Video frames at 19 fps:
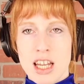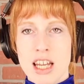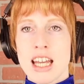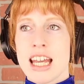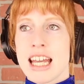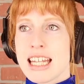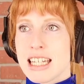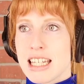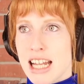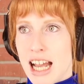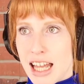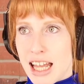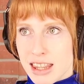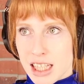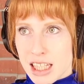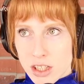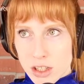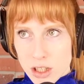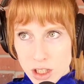not the
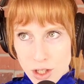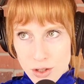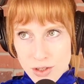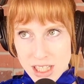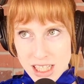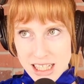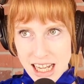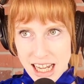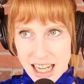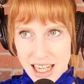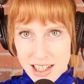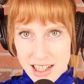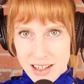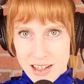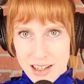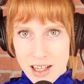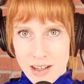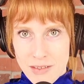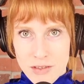close date
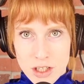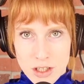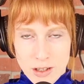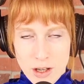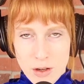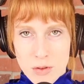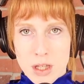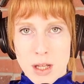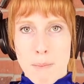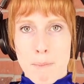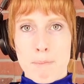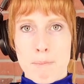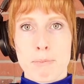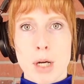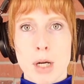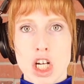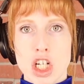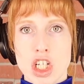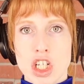of your loan, the
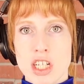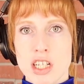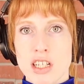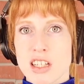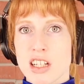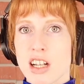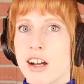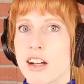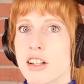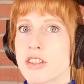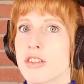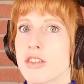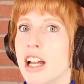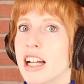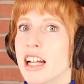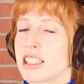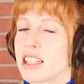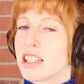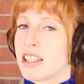purchase
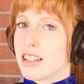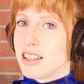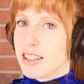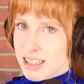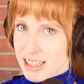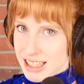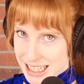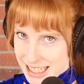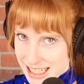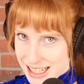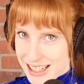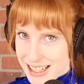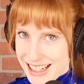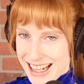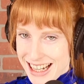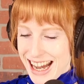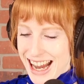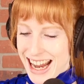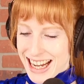contract
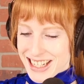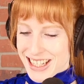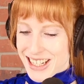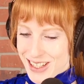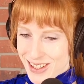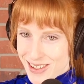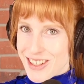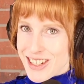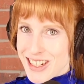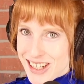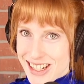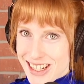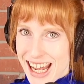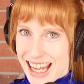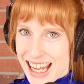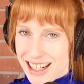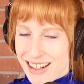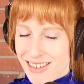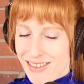execution date.